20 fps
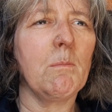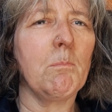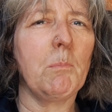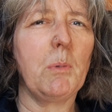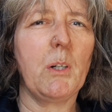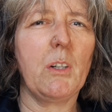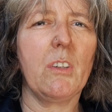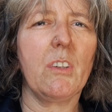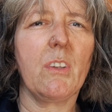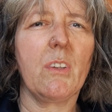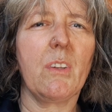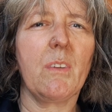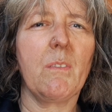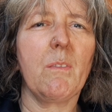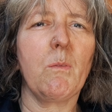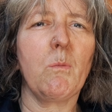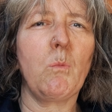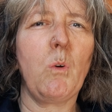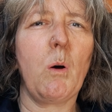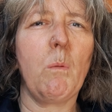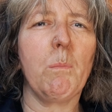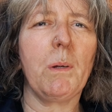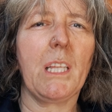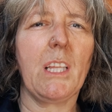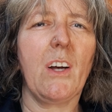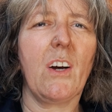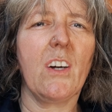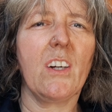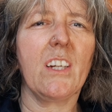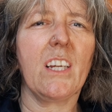but won't be
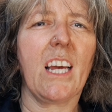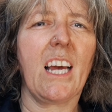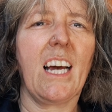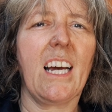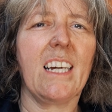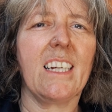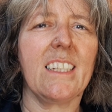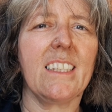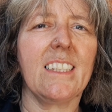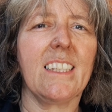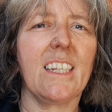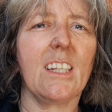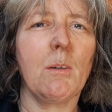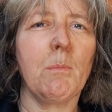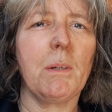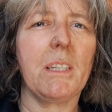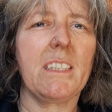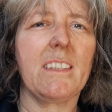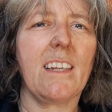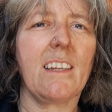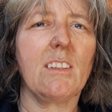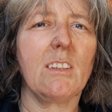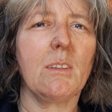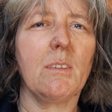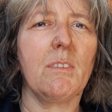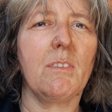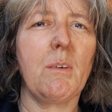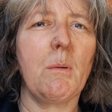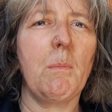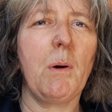long, and it'll be set
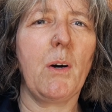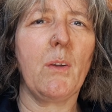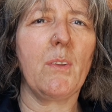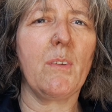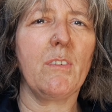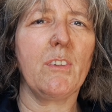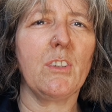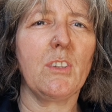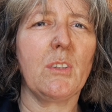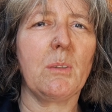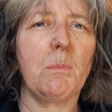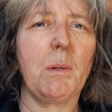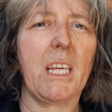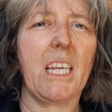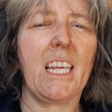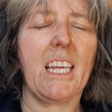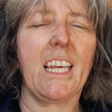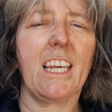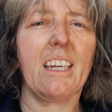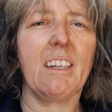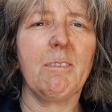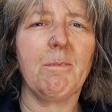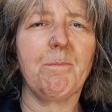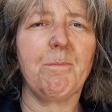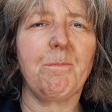up for both of us to be here.